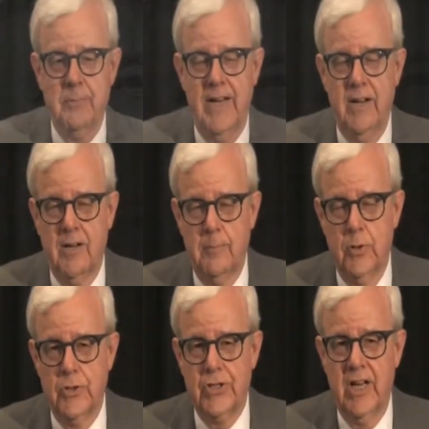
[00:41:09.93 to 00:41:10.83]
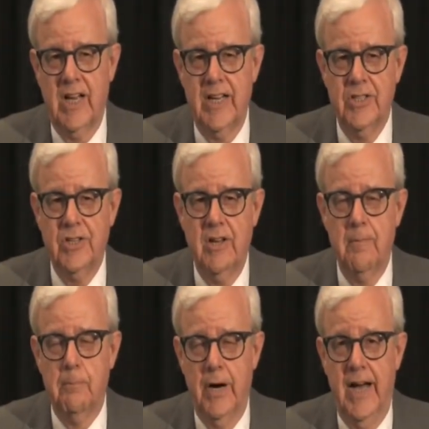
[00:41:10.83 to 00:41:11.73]
made on both sides,
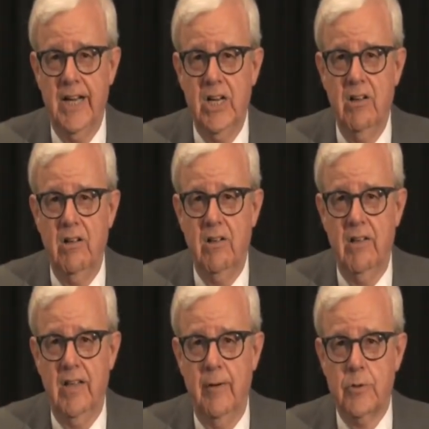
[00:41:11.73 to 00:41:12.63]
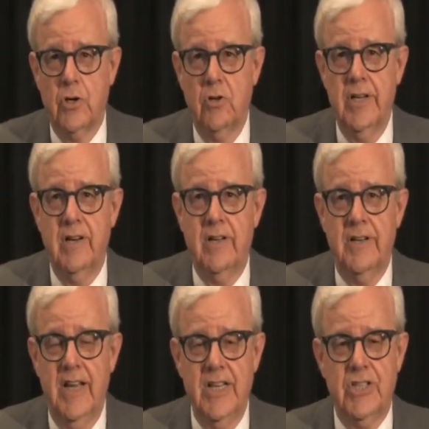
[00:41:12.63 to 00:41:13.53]
but it was only on
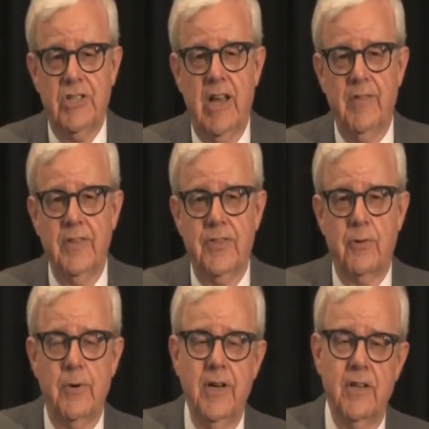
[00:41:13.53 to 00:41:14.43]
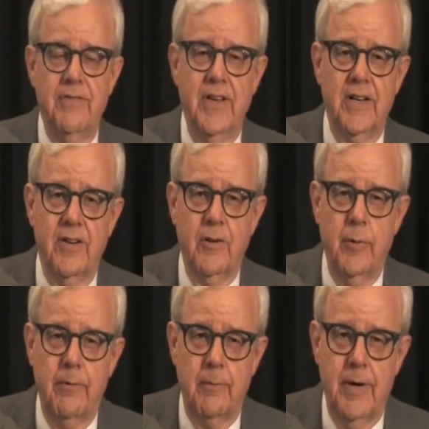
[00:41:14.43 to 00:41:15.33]
day 7 that the real event that
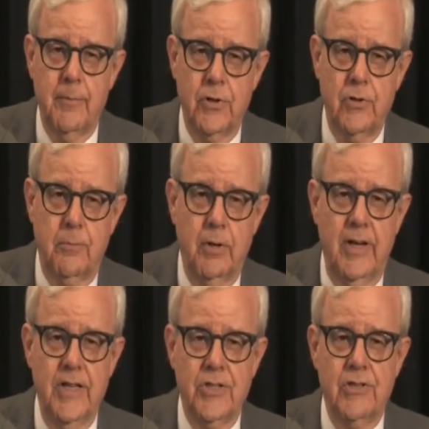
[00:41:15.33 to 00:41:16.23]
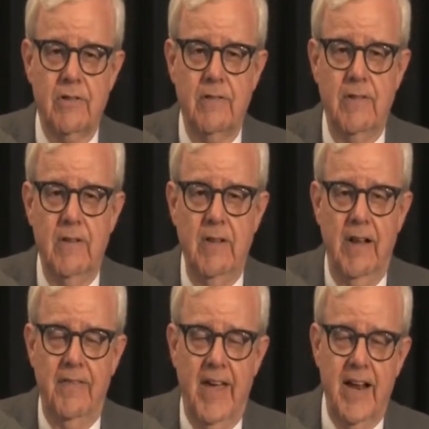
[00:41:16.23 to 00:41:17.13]
we remember took place.
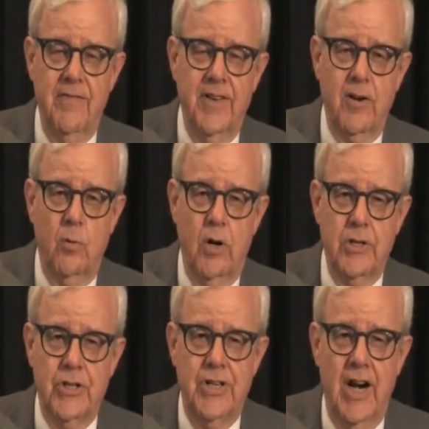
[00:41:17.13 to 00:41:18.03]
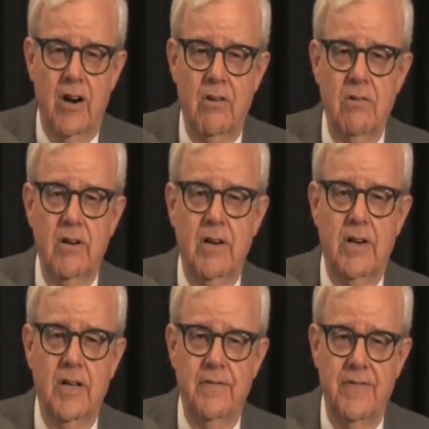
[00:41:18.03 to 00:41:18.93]
And that event was Darrow
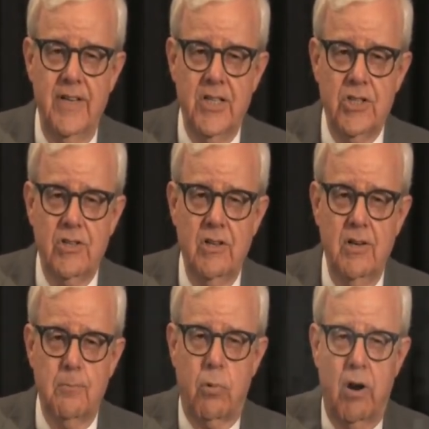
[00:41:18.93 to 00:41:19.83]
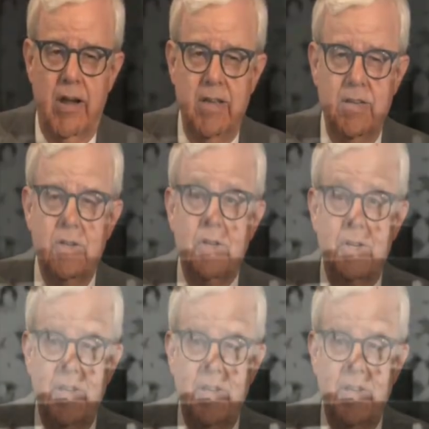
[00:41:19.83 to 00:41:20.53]
convinced Bryan to